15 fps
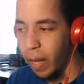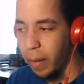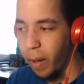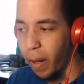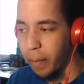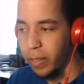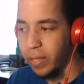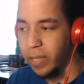
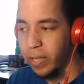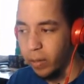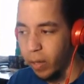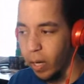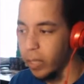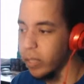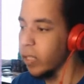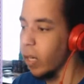I'm a little
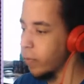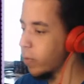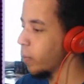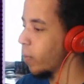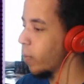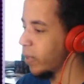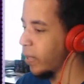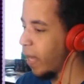
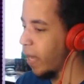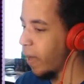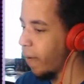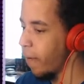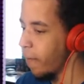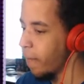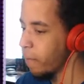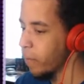uncomfortable with that.
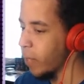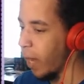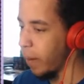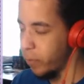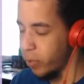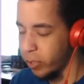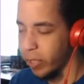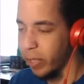I'm
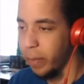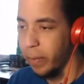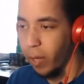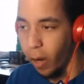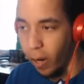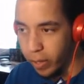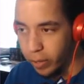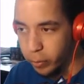just gonna be
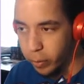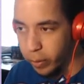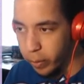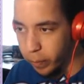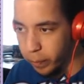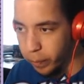honest with you.